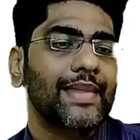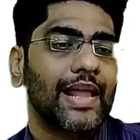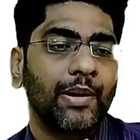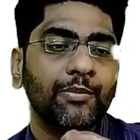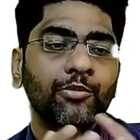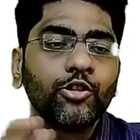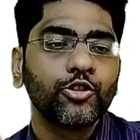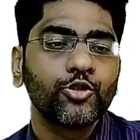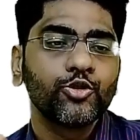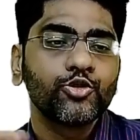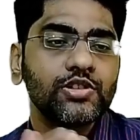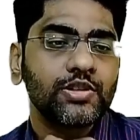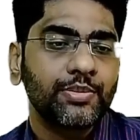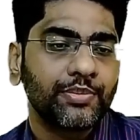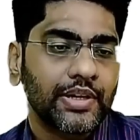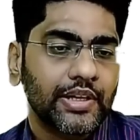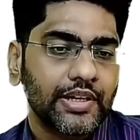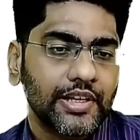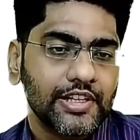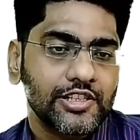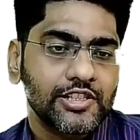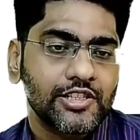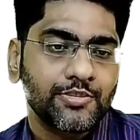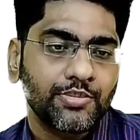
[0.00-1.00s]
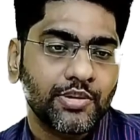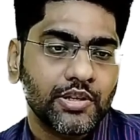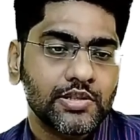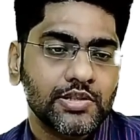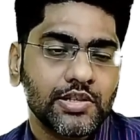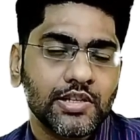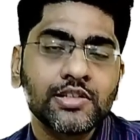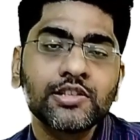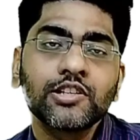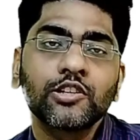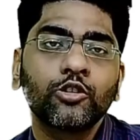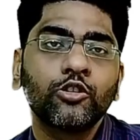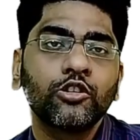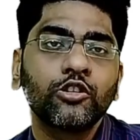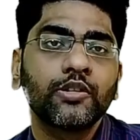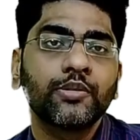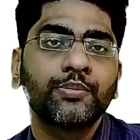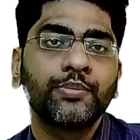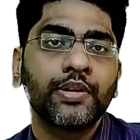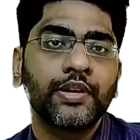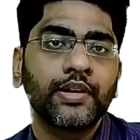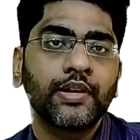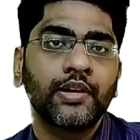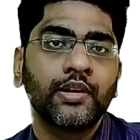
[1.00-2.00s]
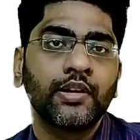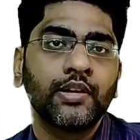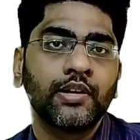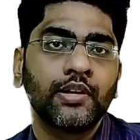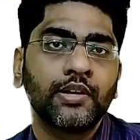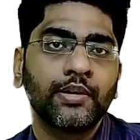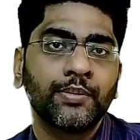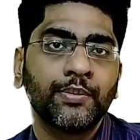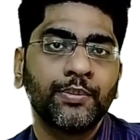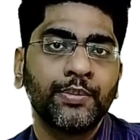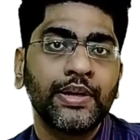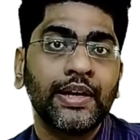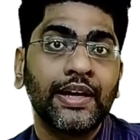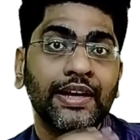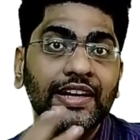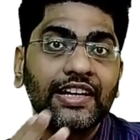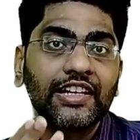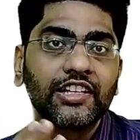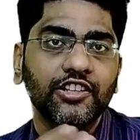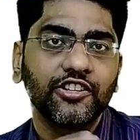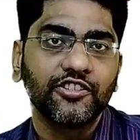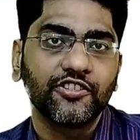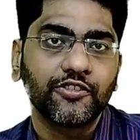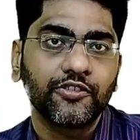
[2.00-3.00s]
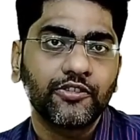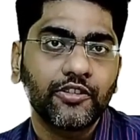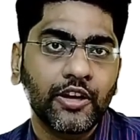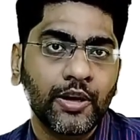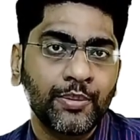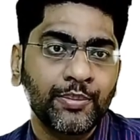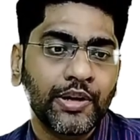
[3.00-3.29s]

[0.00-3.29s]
I'm going to use the medication, but is it going to be addictive?